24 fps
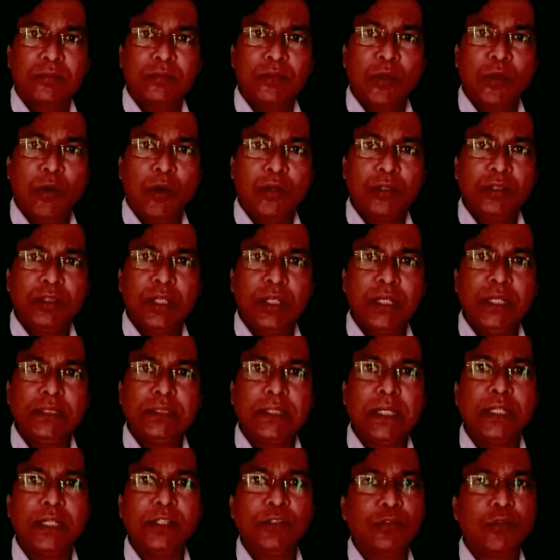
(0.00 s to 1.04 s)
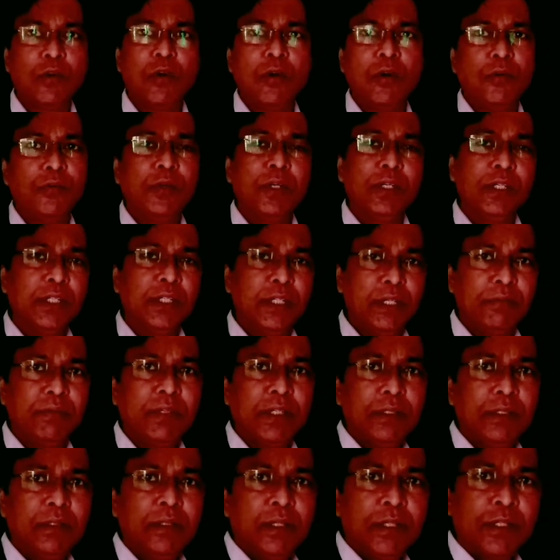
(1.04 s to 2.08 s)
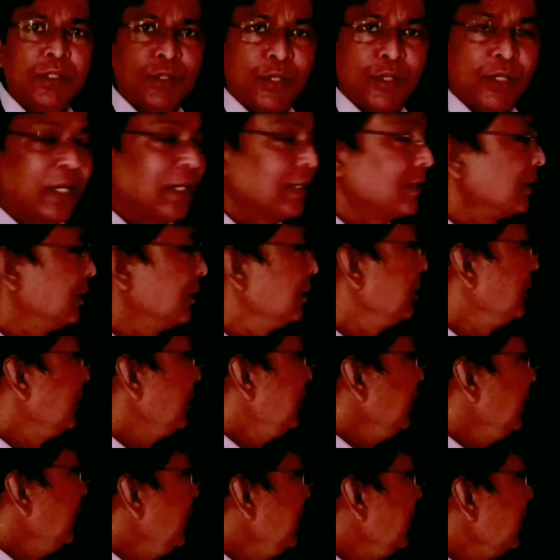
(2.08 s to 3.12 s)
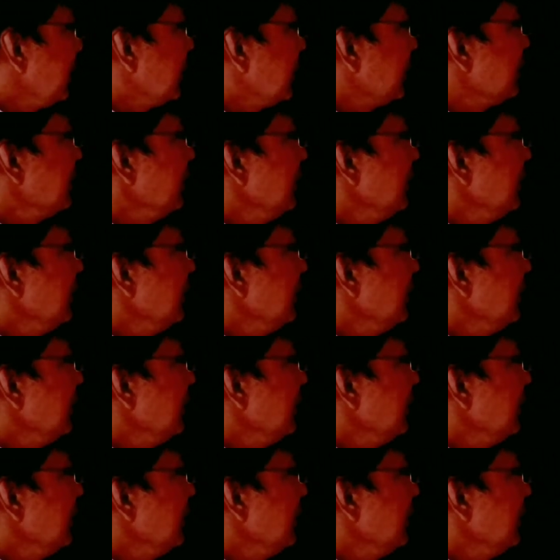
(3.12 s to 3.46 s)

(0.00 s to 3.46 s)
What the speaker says: all three sides of given triangle. Here